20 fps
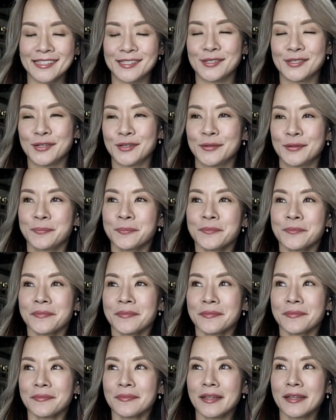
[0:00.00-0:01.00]
So
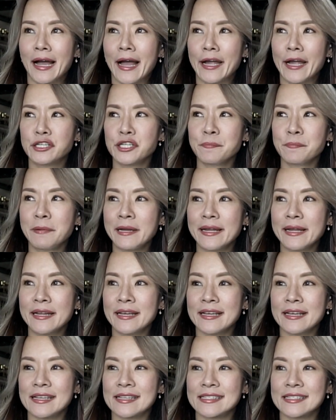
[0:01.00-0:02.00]
I actually played
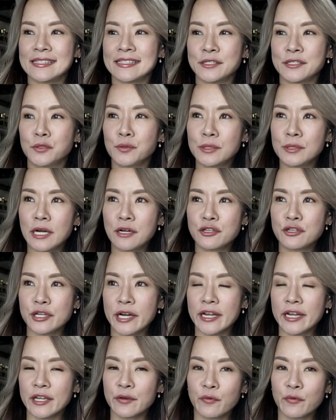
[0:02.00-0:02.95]
it as a cool down track